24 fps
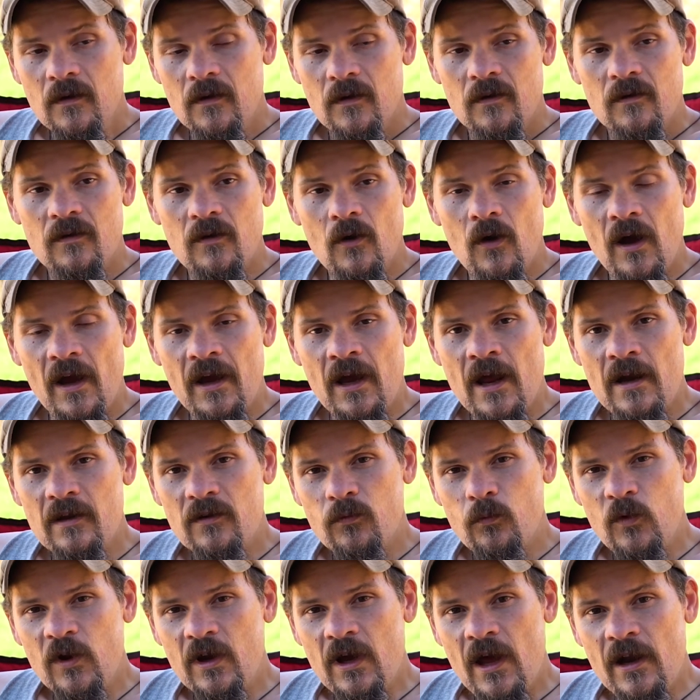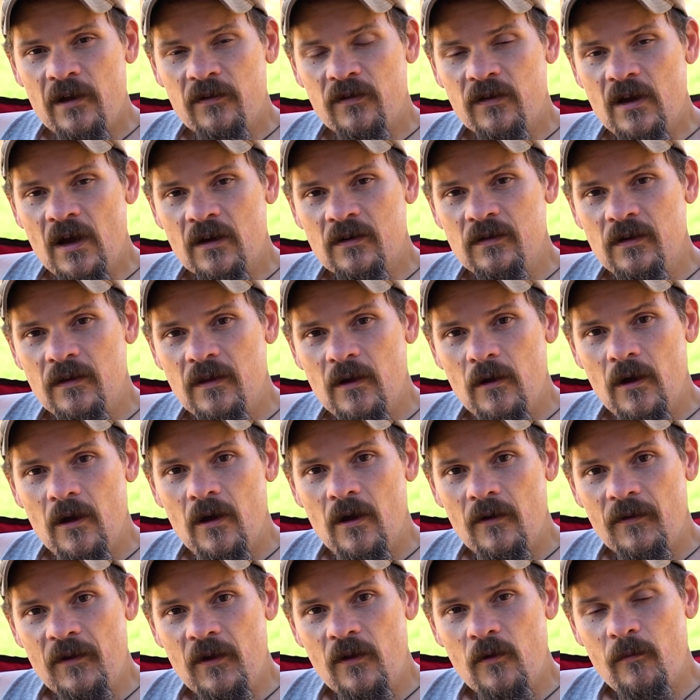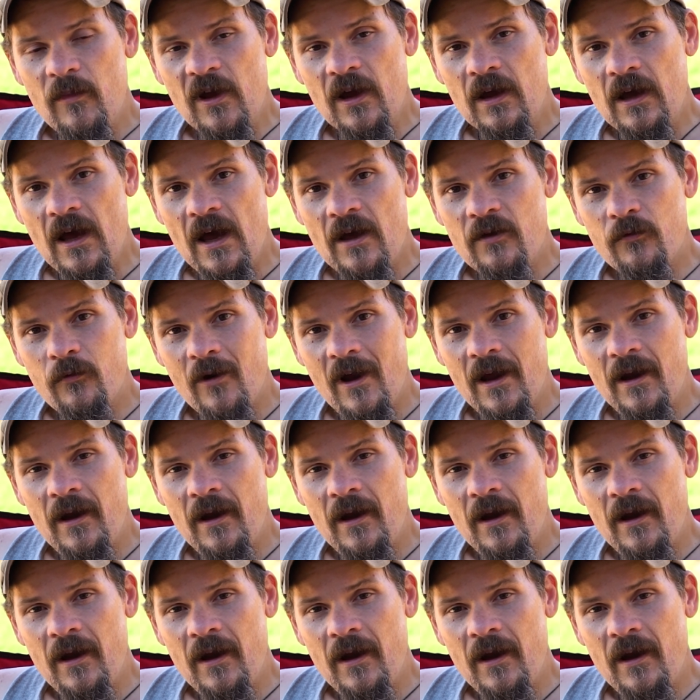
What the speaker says: so we kind of stuck to the big guys right